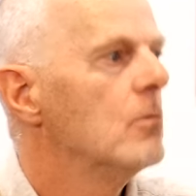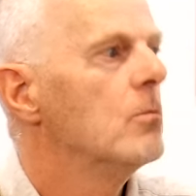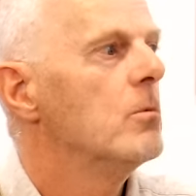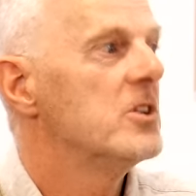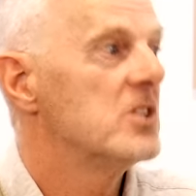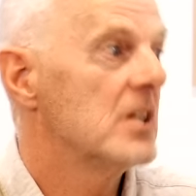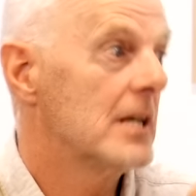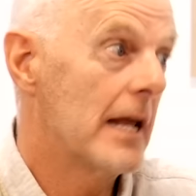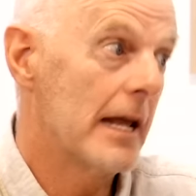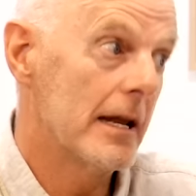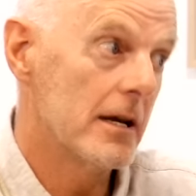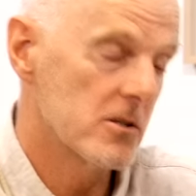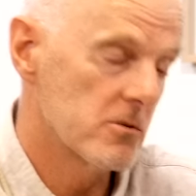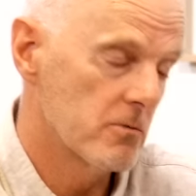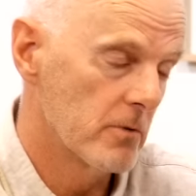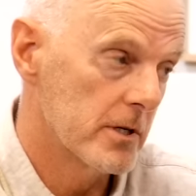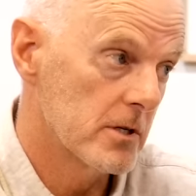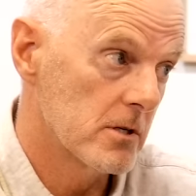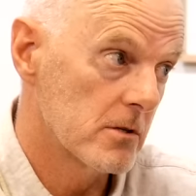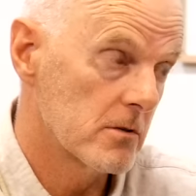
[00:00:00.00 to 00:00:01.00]
which again
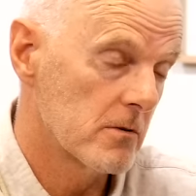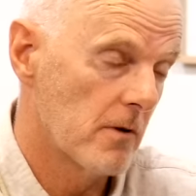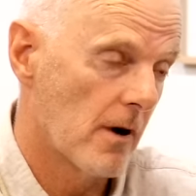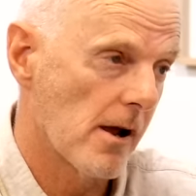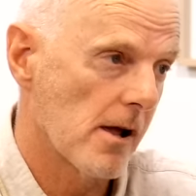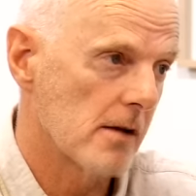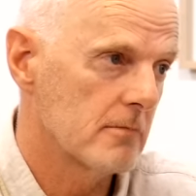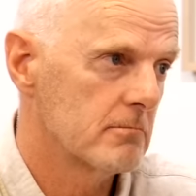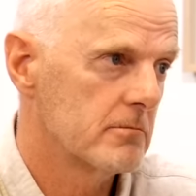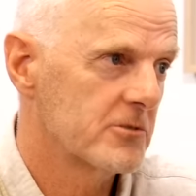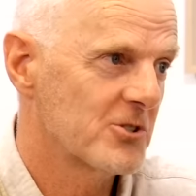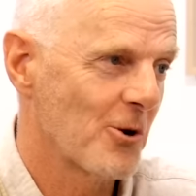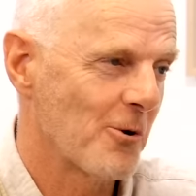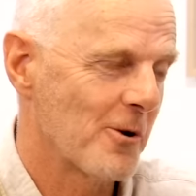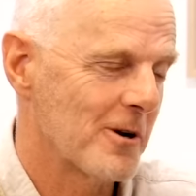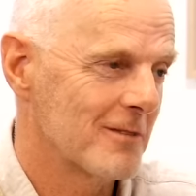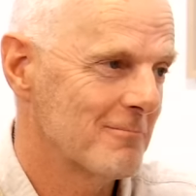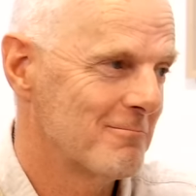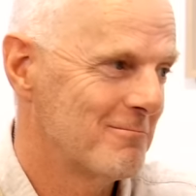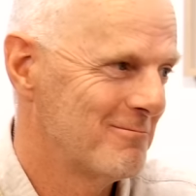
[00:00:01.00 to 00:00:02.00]
is Reach Australia.
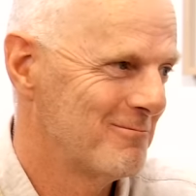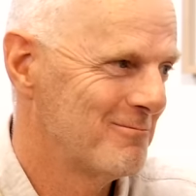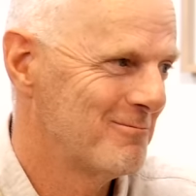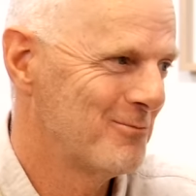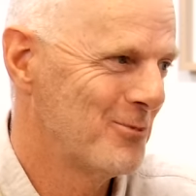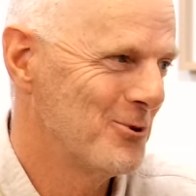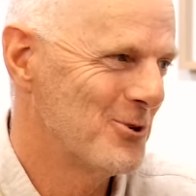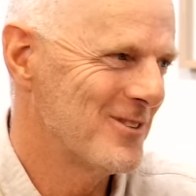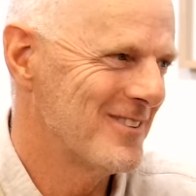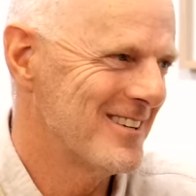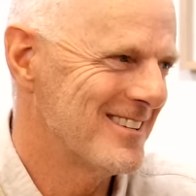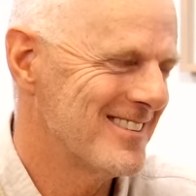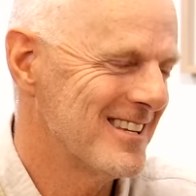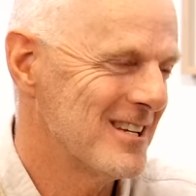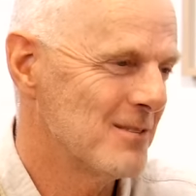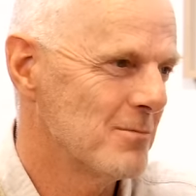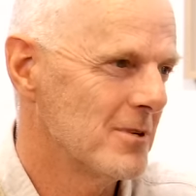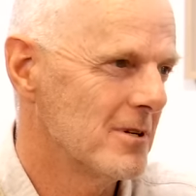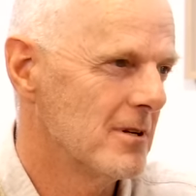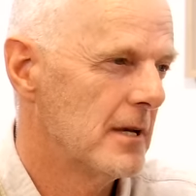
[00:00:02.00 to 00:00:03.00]
Sorry to push mm-hmm. this
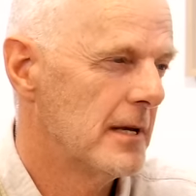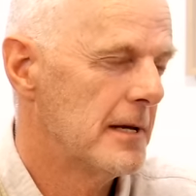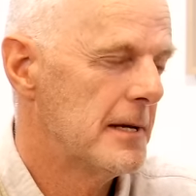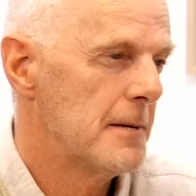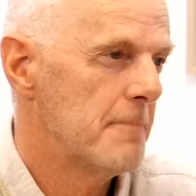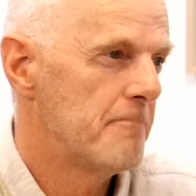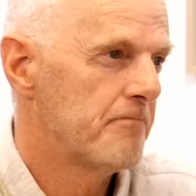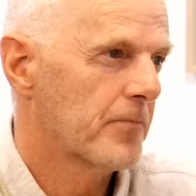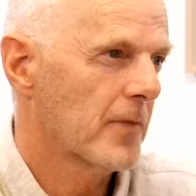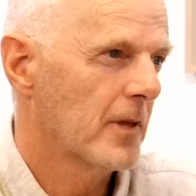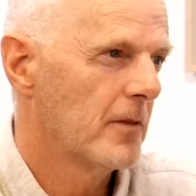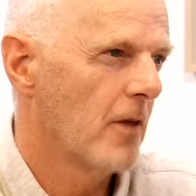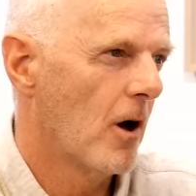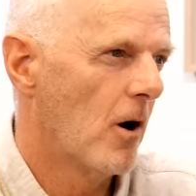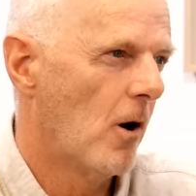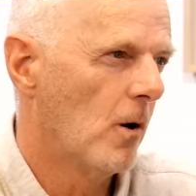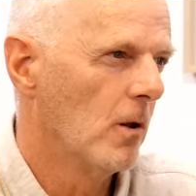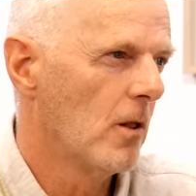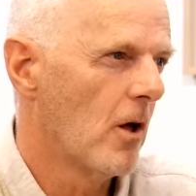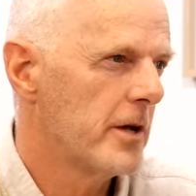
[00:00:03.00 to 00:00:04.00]
thing, but the
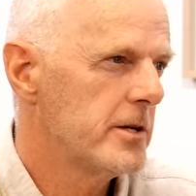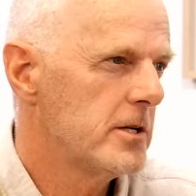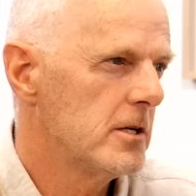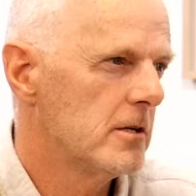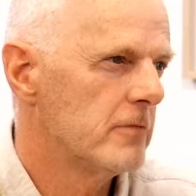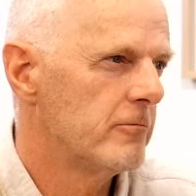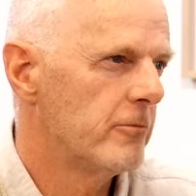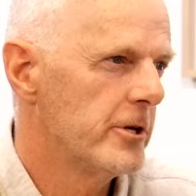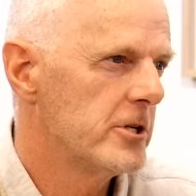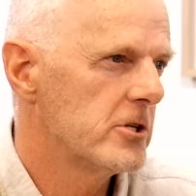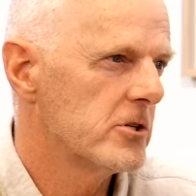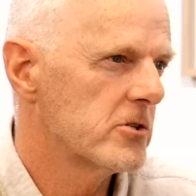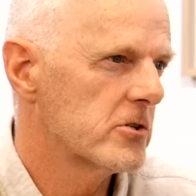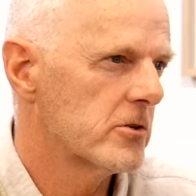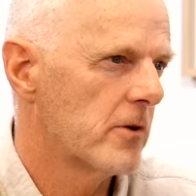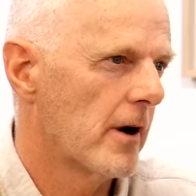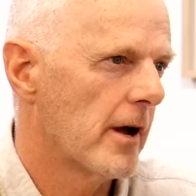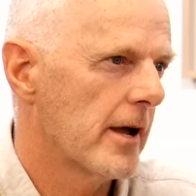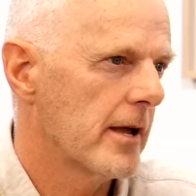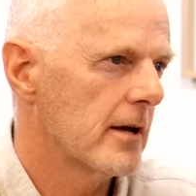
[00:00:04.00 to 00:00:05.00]
whole idea of Reach
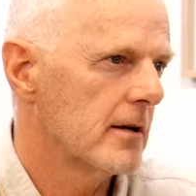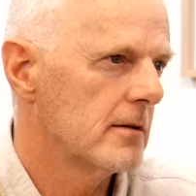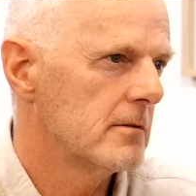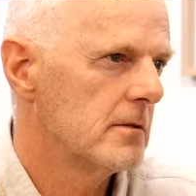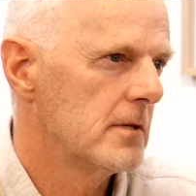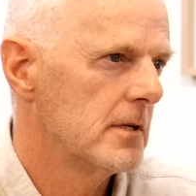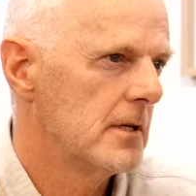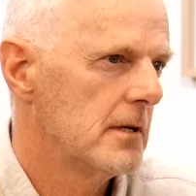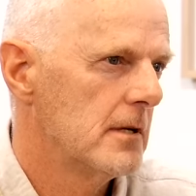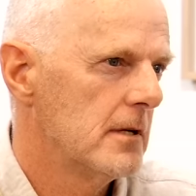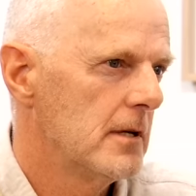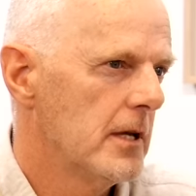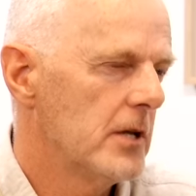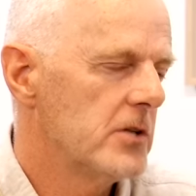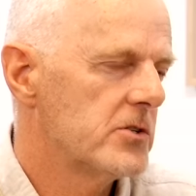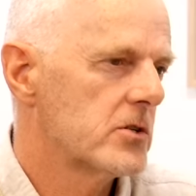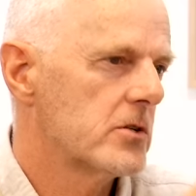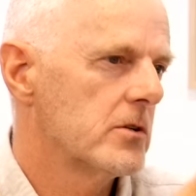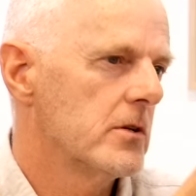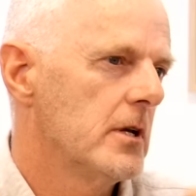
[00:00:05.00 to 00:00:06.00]
Australia
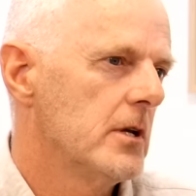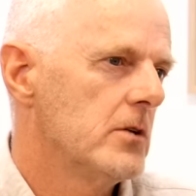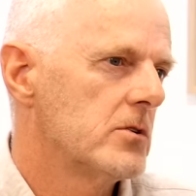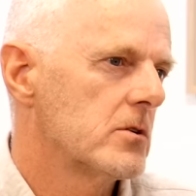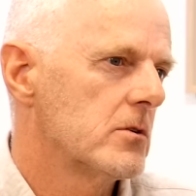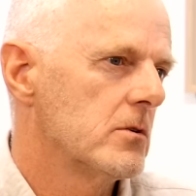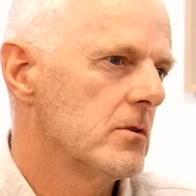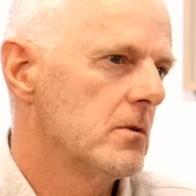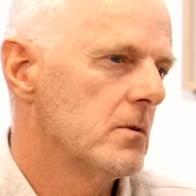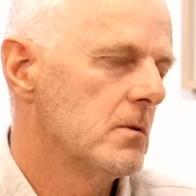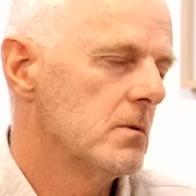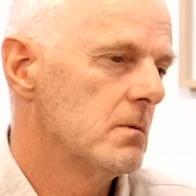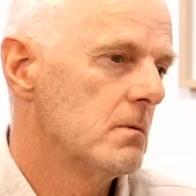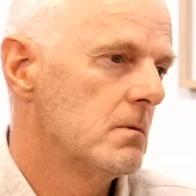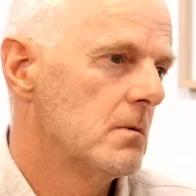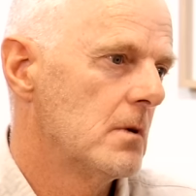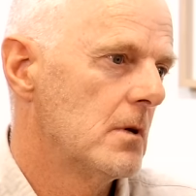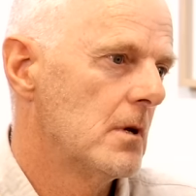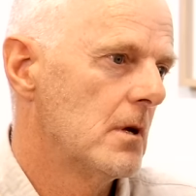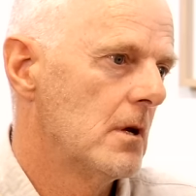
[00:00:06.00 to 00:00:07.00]
is to, is to
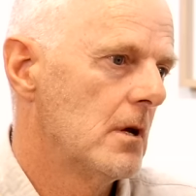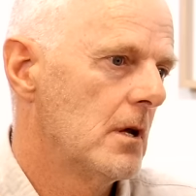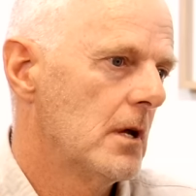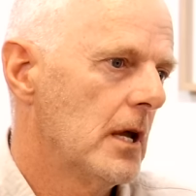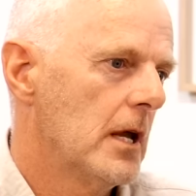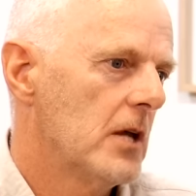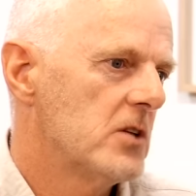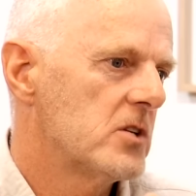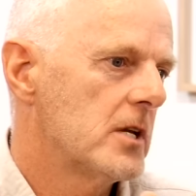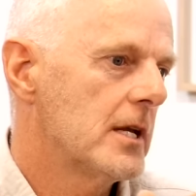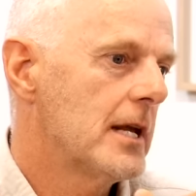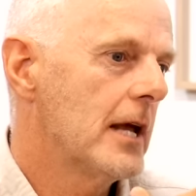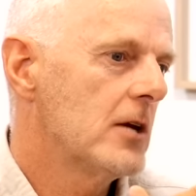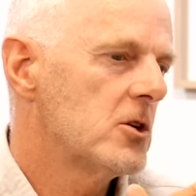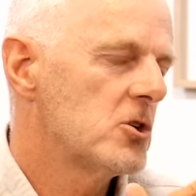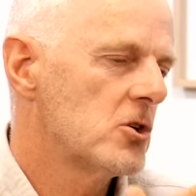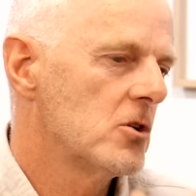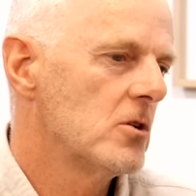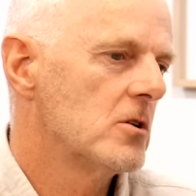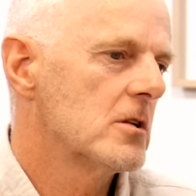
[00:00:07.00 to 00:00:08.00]
is to
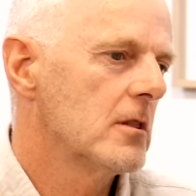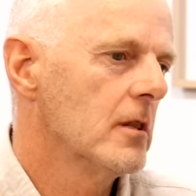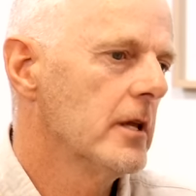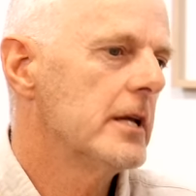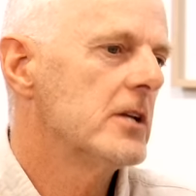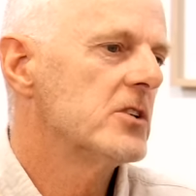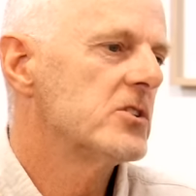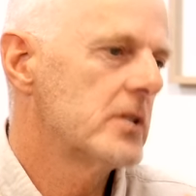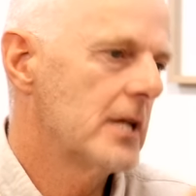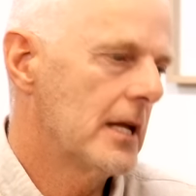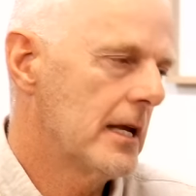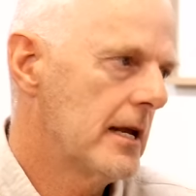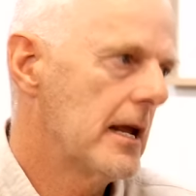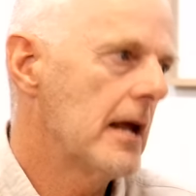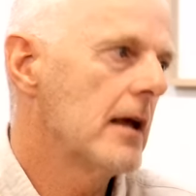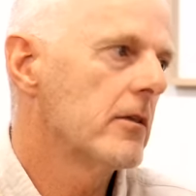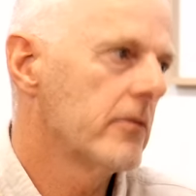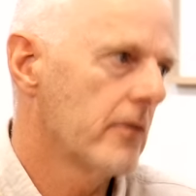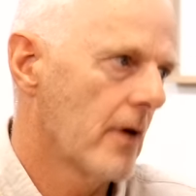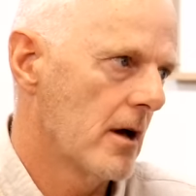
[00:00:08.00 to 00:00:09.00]
get church leaders
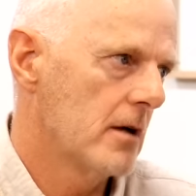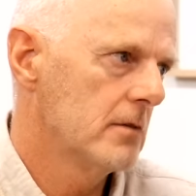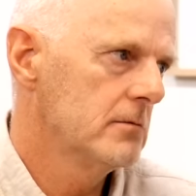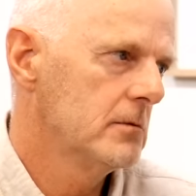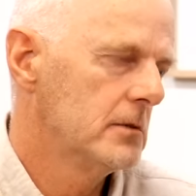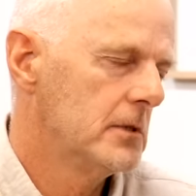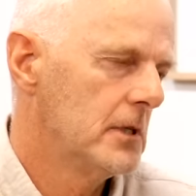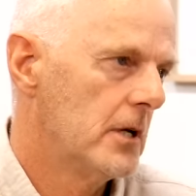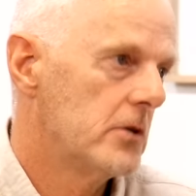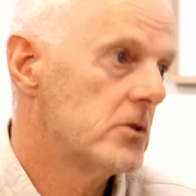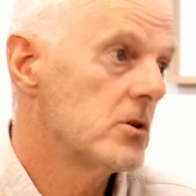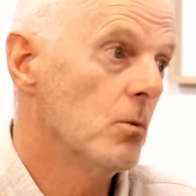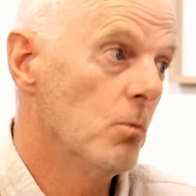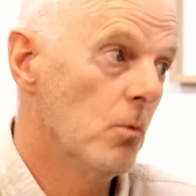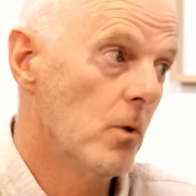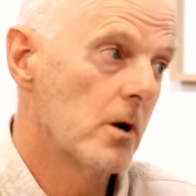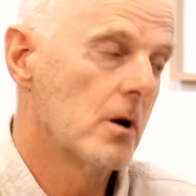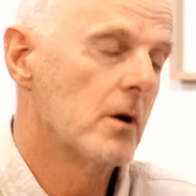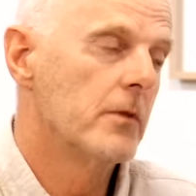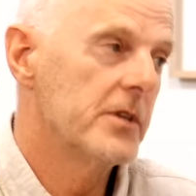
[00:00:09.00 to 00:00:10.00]
together to
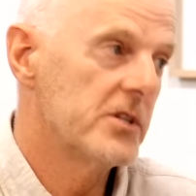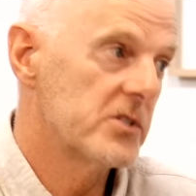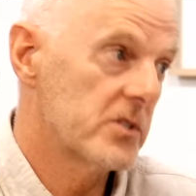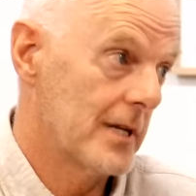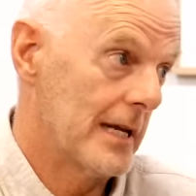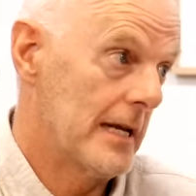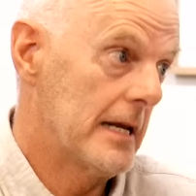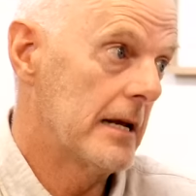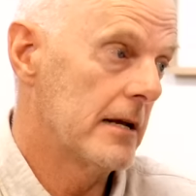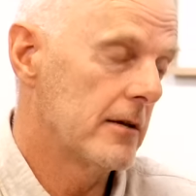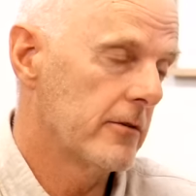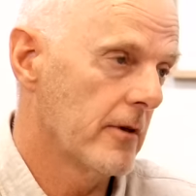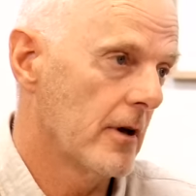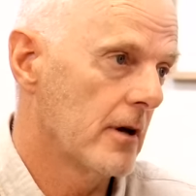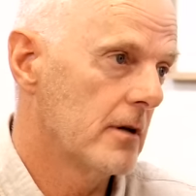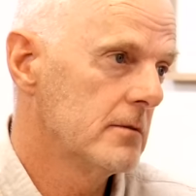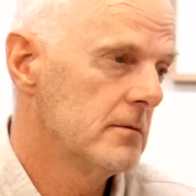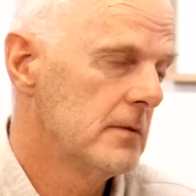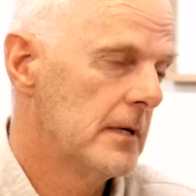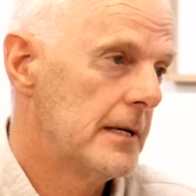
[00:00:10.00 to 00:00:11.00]
work on this
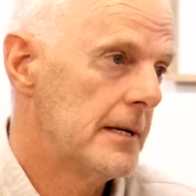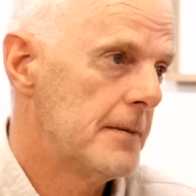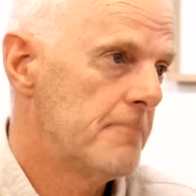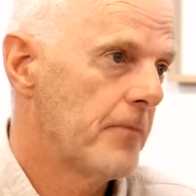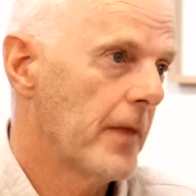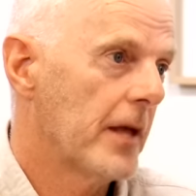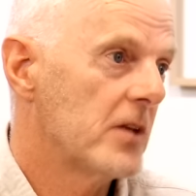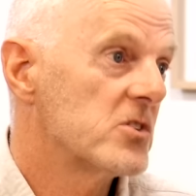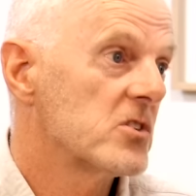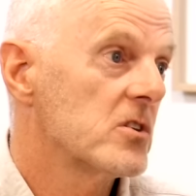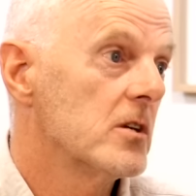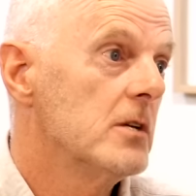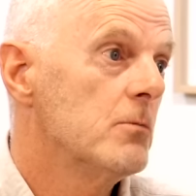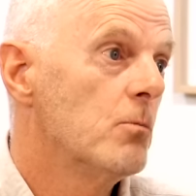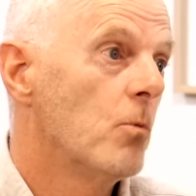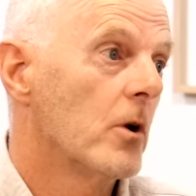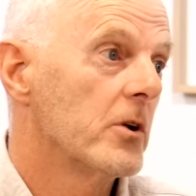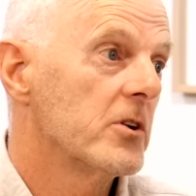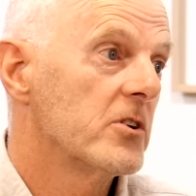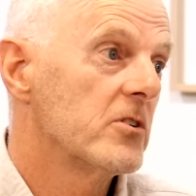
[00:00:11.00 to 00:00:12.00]
together and see
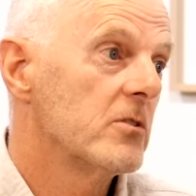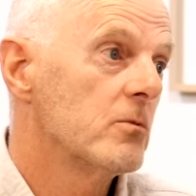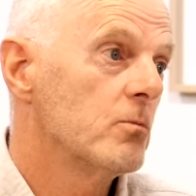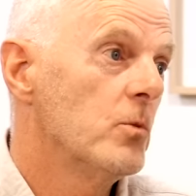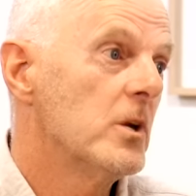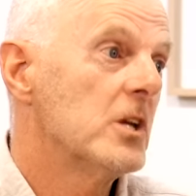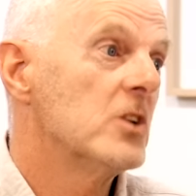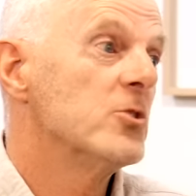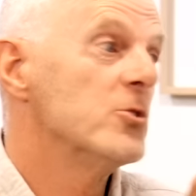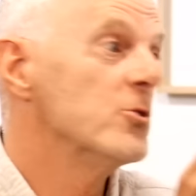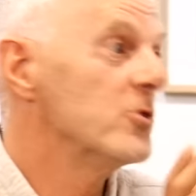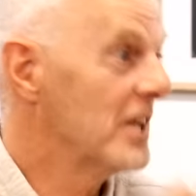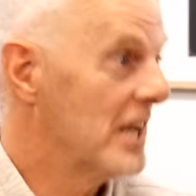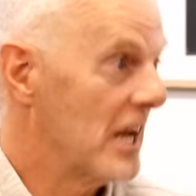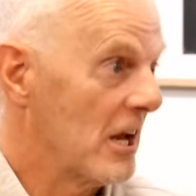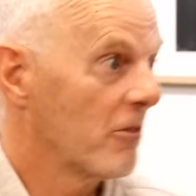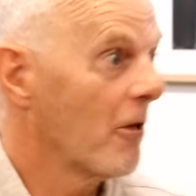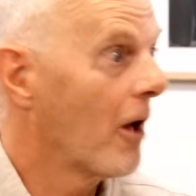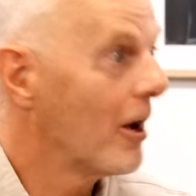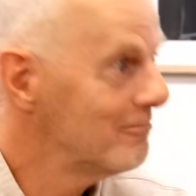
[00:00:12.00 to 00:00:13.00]
what we can do
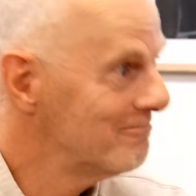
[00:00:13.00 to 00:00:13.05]
together.